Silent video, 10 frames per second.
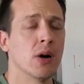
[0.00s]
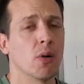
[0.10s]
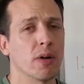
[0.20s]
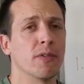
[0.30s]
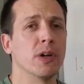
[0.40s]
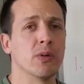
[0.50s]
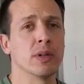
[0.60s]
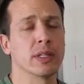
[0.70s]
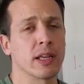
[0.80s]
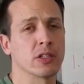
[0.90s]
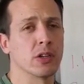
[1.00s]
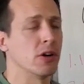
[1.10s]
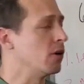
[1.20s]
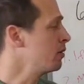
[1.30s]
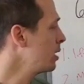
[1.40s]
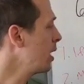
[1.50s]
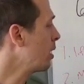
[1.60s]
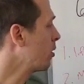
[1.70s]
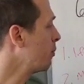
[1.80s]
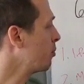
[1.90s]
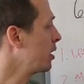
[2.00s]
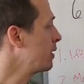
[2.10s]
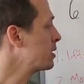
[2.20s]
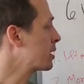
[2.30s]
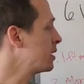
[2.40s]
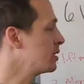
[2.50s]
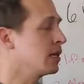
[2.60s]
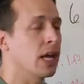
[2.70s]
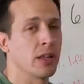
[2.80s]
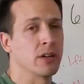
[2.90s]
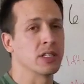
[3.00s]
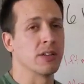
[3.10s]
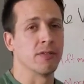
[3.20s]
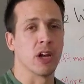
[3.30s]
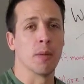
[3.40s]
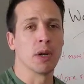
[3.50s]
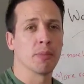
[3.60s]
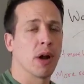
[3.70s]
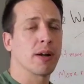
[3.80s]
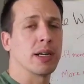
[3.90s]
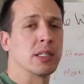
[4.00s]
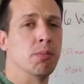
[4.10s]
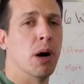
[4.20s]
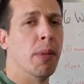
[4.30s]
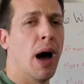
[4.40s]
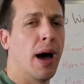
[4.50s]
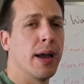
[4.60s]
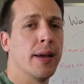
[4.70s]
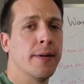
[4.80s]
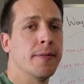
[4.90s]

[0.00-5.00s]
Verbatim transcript: Or if you're doing things on your own, incorporate these guys in and you'll see phenomenal progress. Bye-bye.